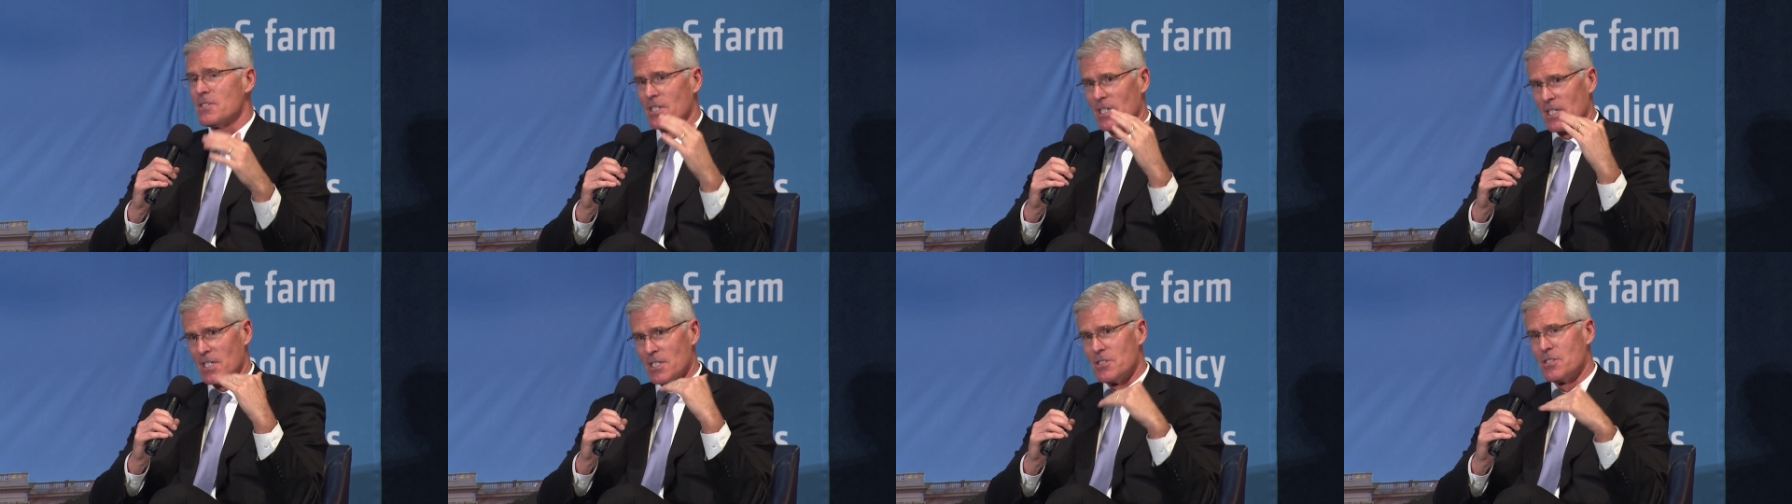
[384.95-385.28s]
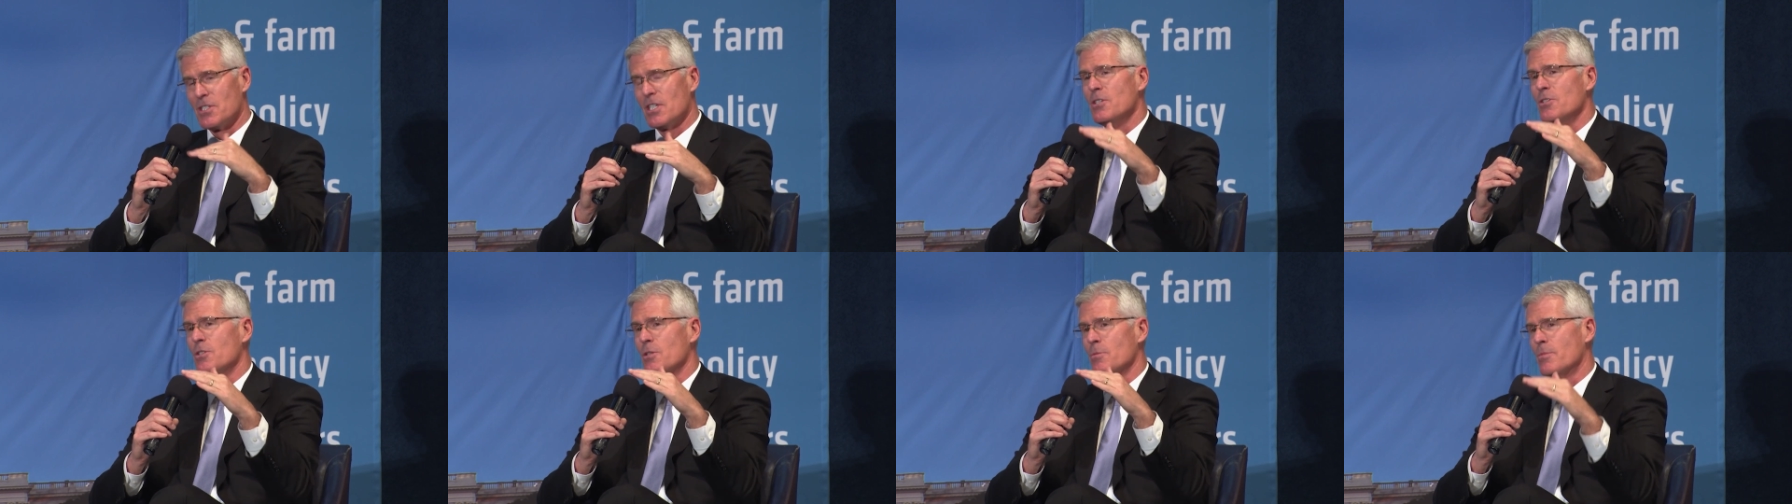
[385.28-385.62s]
to
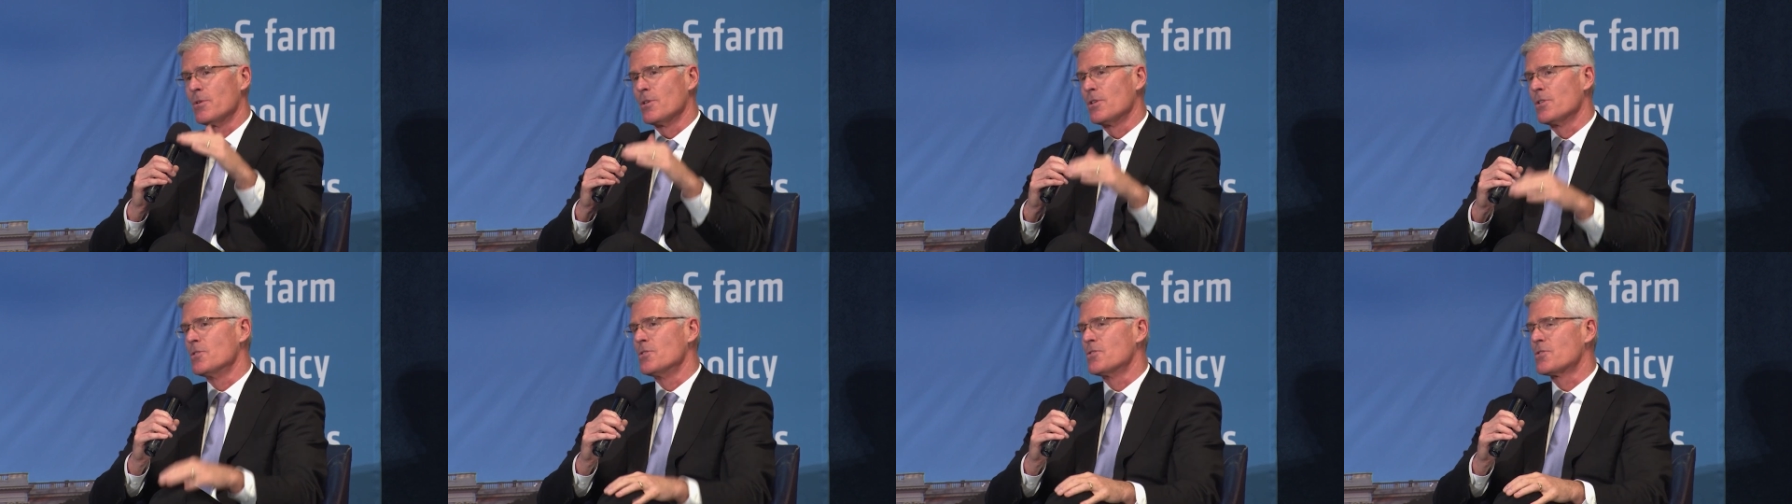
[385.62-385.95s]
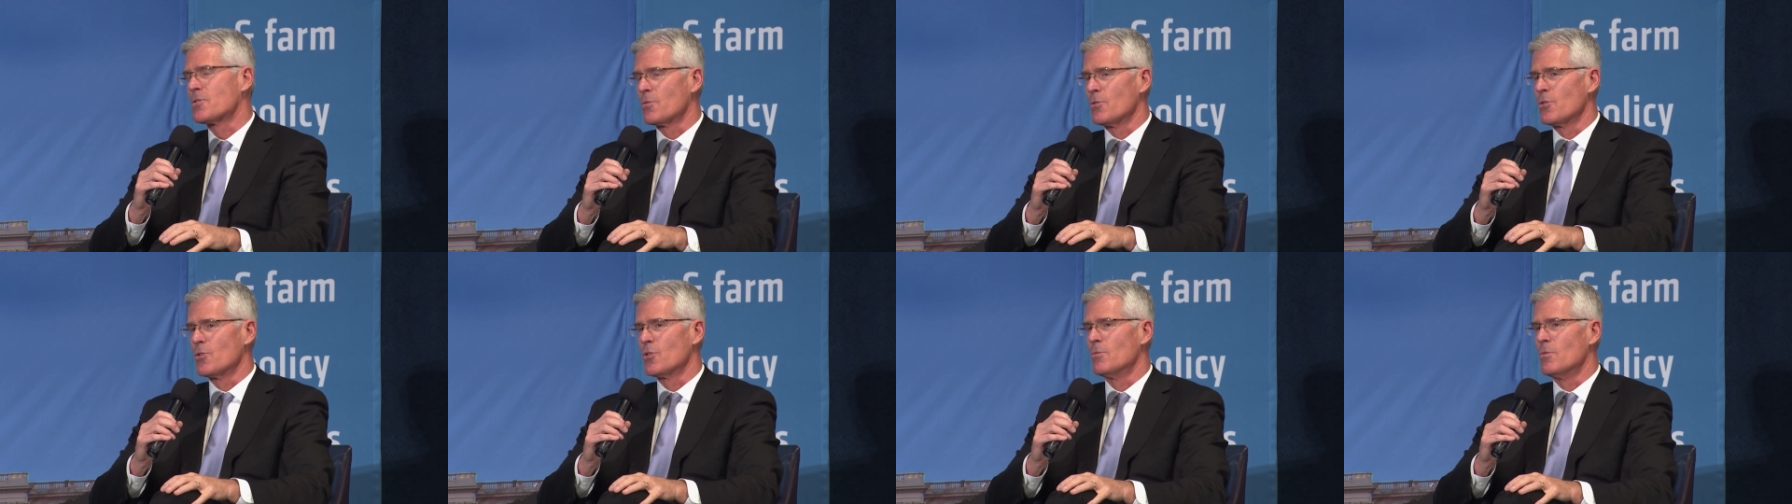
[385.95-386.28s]
continue to
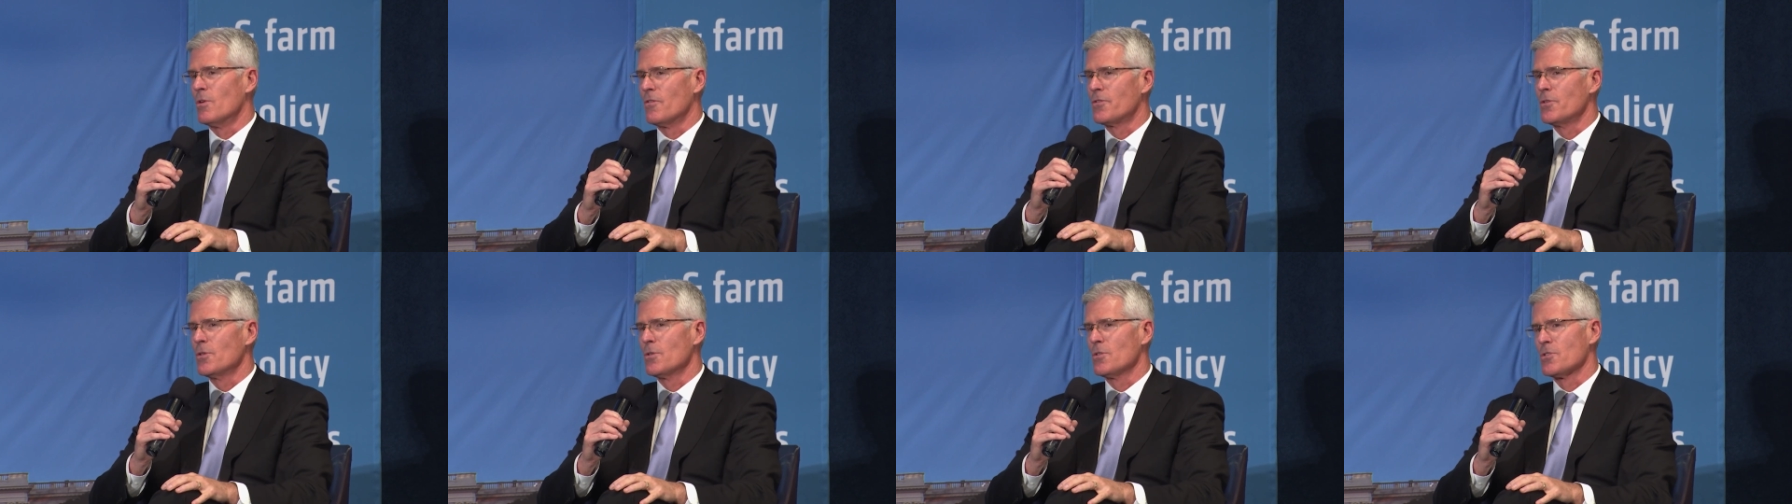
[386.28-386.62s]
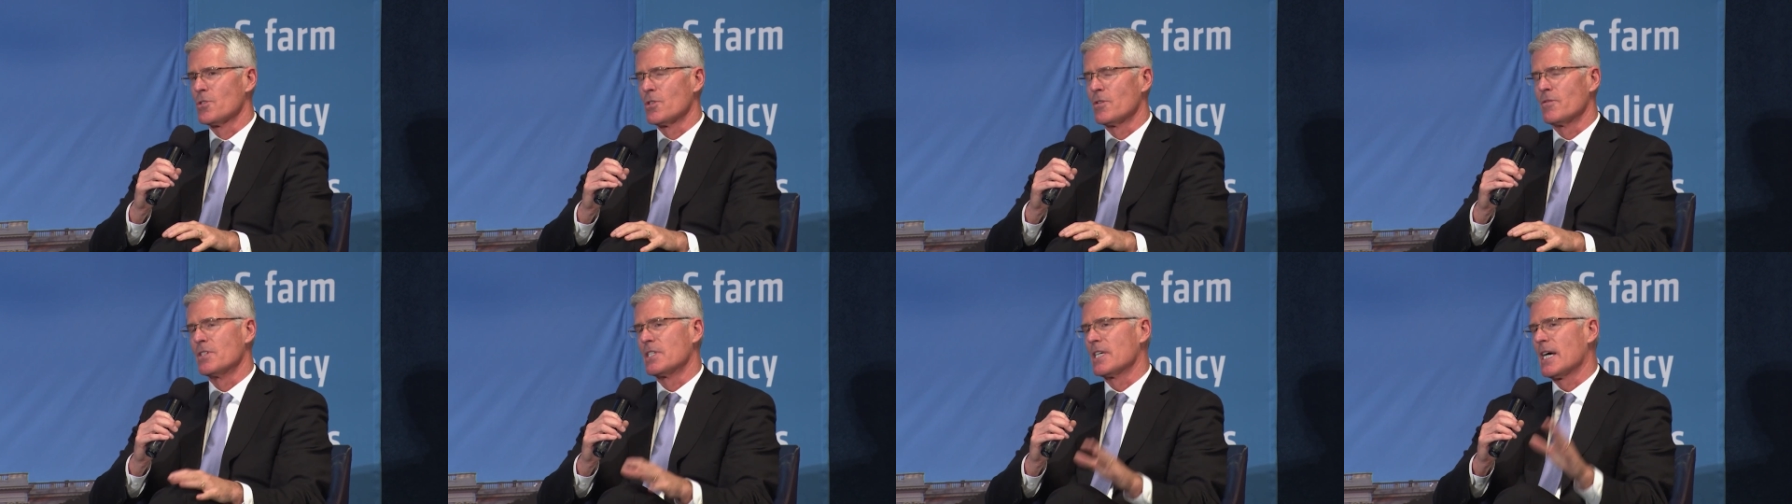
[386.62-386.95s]
produce renewable
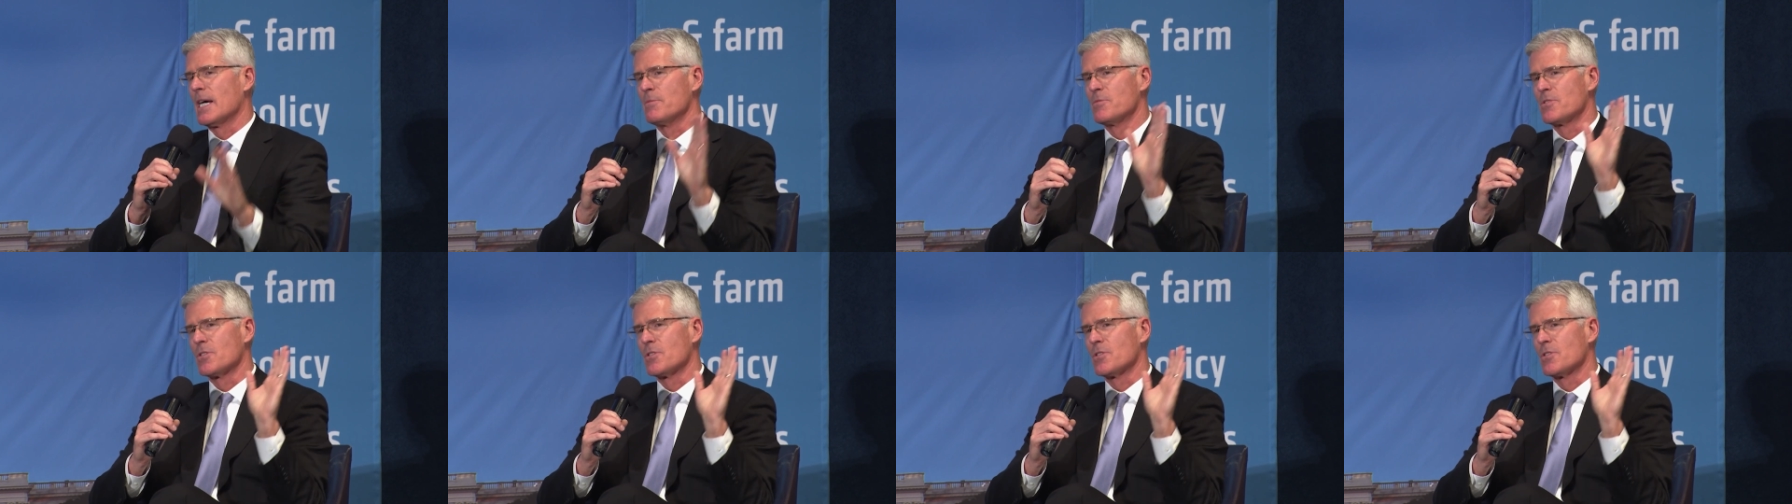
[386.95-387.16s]
fuels over time.